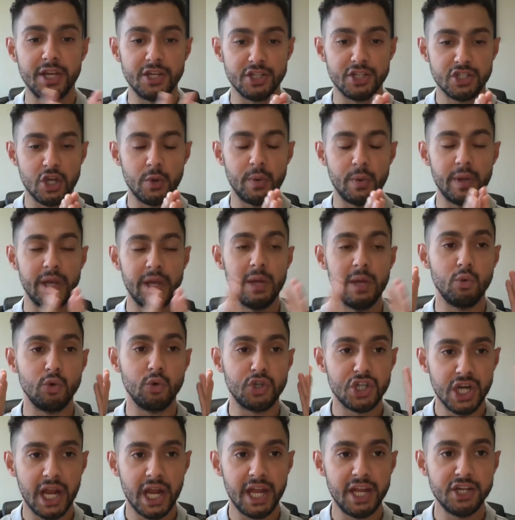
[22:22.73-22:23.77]
So it will
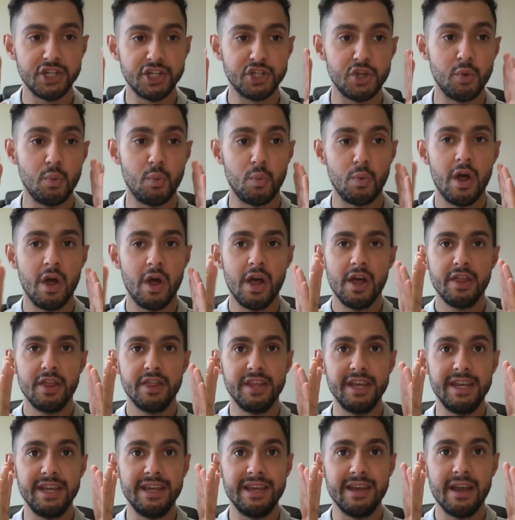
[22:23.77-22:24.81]
change
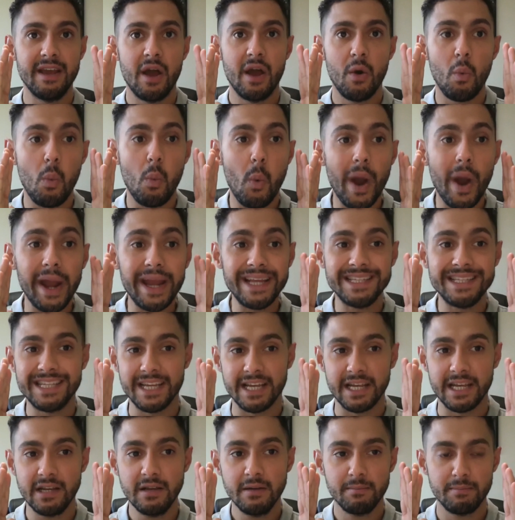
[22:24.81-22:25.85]
the
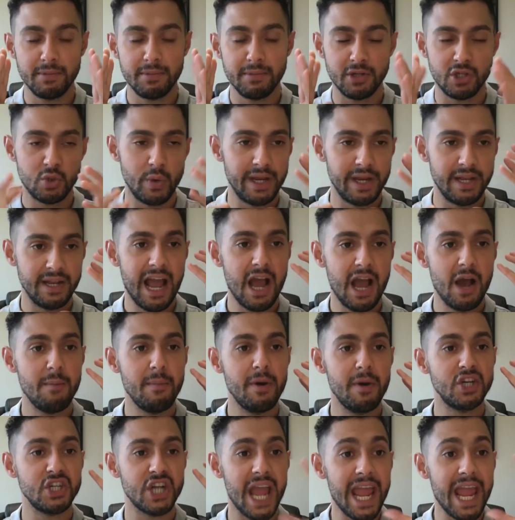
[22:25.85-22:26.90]
weighting between how
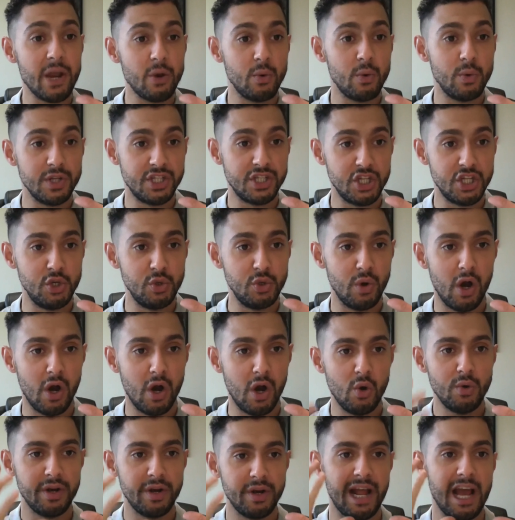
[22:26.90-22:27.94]
much equity you
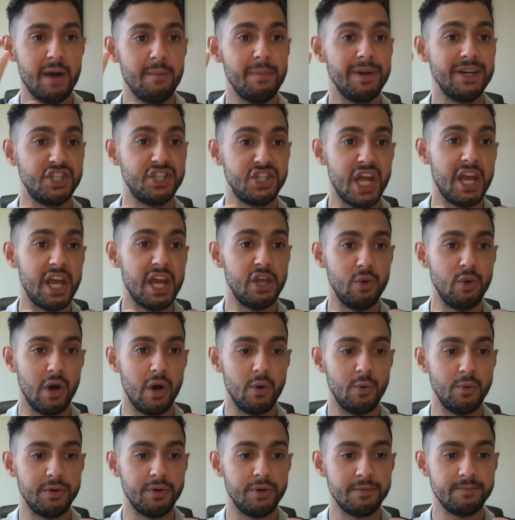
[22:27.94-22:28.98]
hold and how much debt you
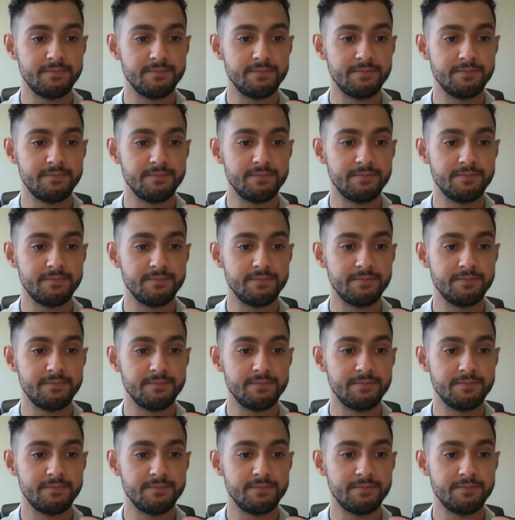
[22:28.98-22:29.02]
hold.